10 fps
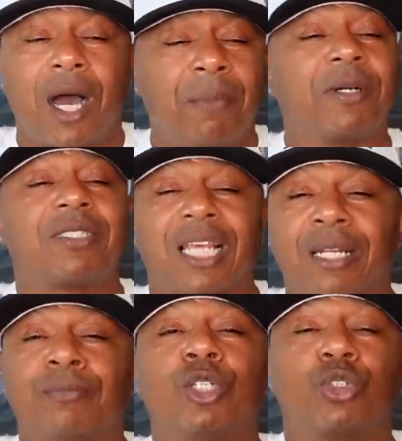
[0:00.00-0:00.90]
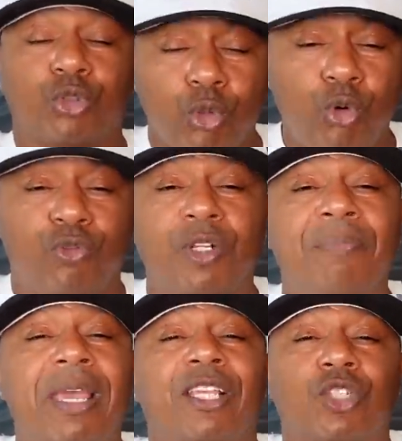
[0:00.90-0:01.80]
I'm gonna tell him the truth to
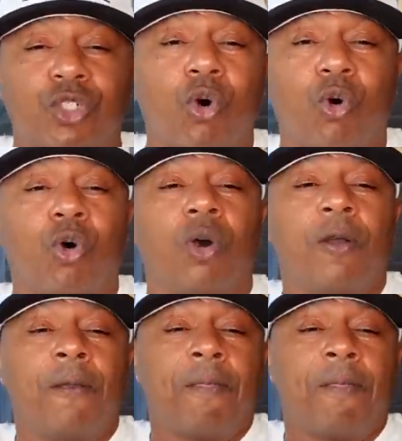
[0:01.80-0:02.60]
make sure